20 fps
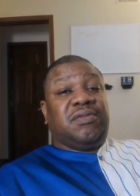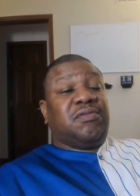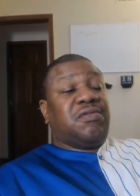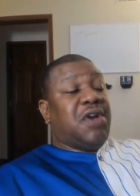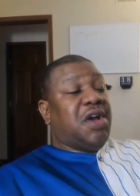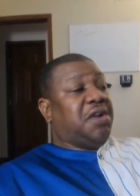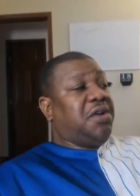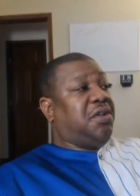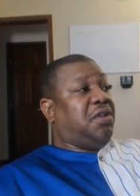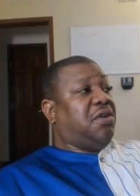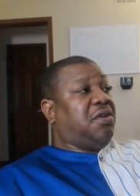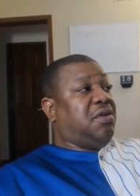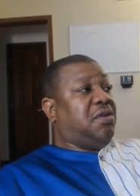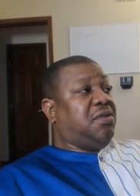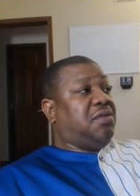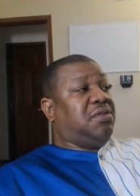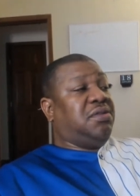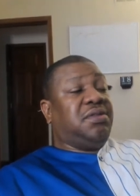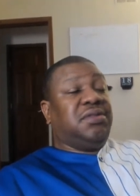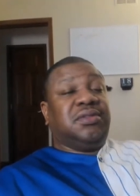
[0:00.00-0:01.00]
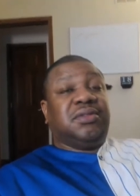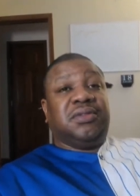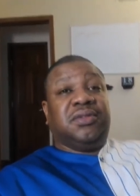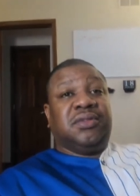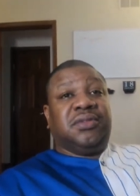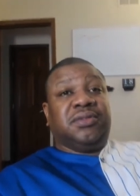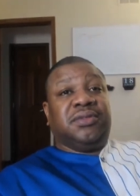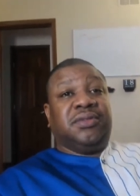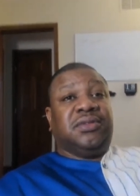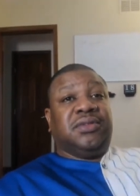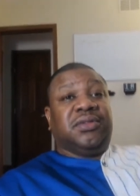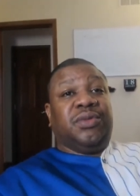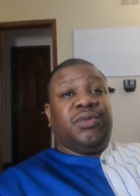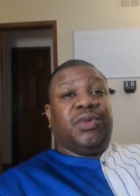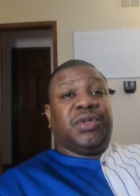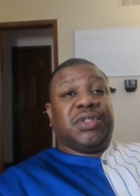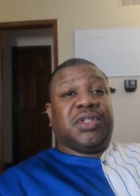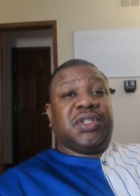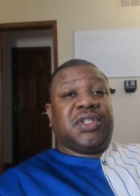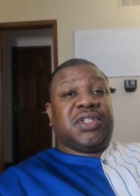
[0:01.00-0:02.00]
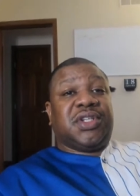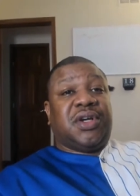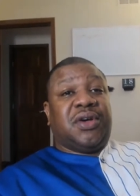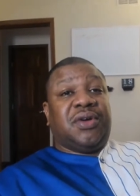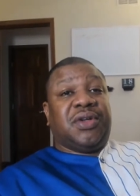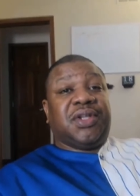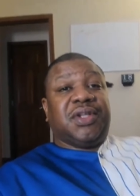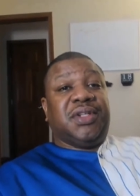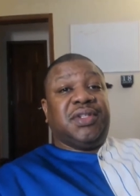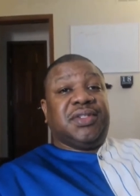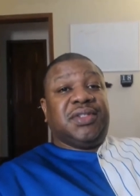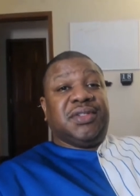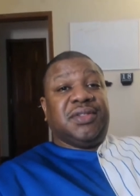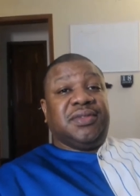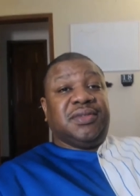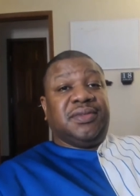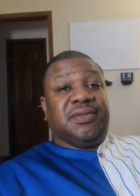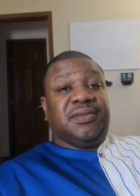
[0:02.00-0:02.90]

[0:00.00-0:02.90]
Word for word: right along with the Saudis.